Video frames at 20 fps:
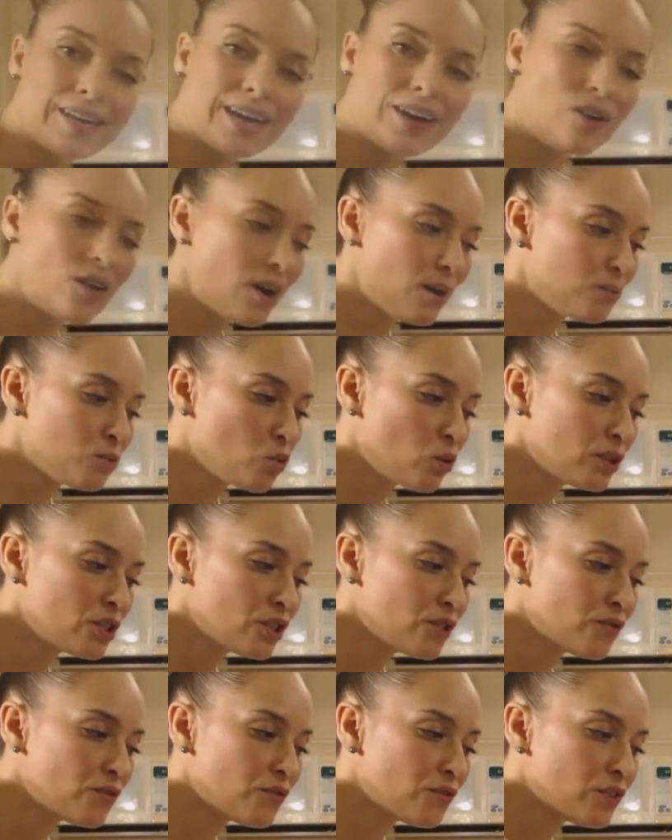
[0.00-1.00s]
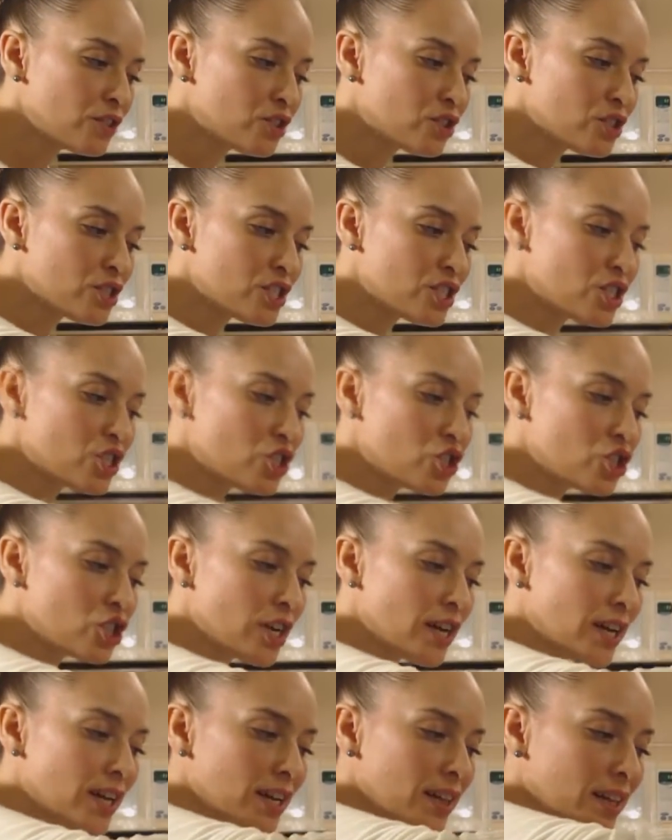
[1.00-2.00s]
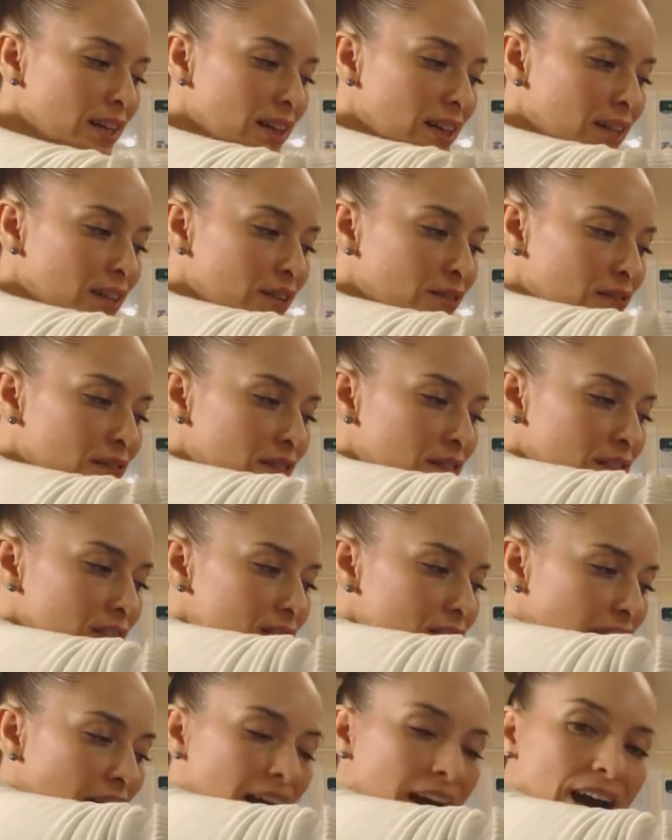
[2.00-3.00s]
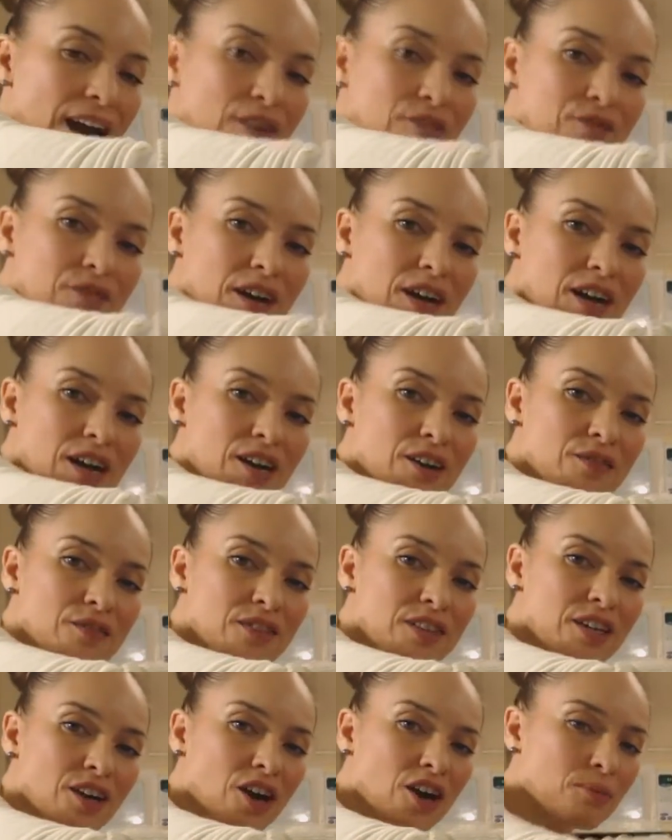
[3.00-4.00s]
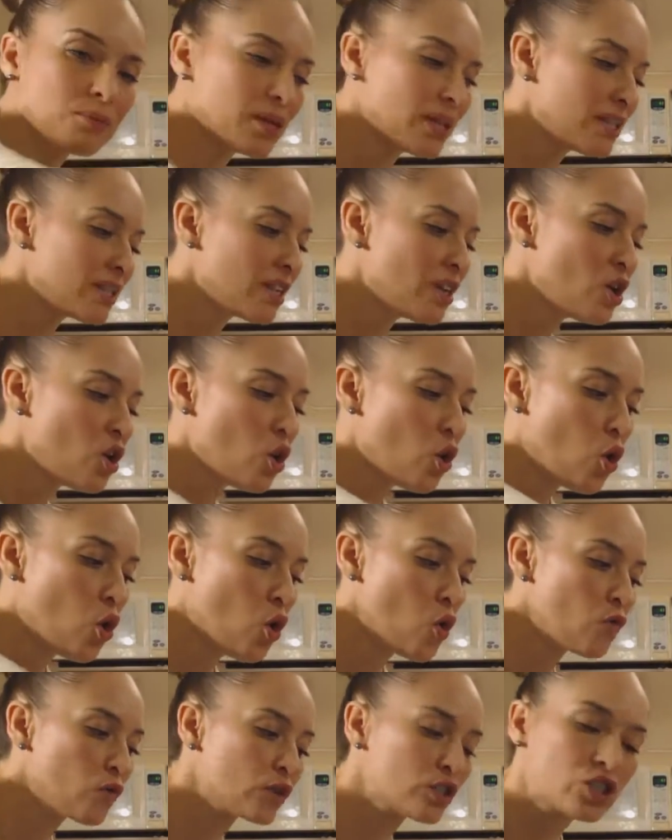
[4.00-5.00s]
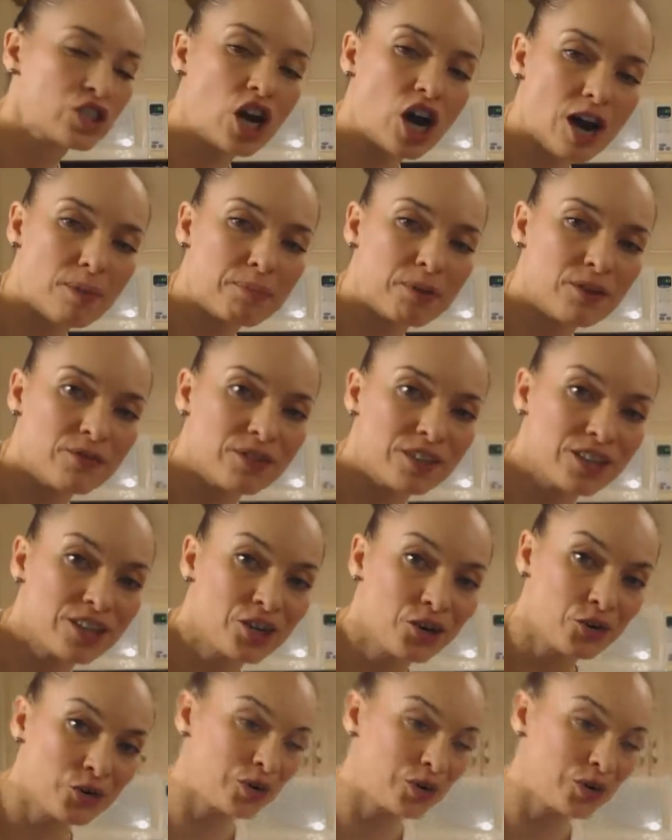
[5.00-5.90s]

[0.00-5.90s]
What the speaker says: Now I'm going to just gently lift this half of the omelet over top of the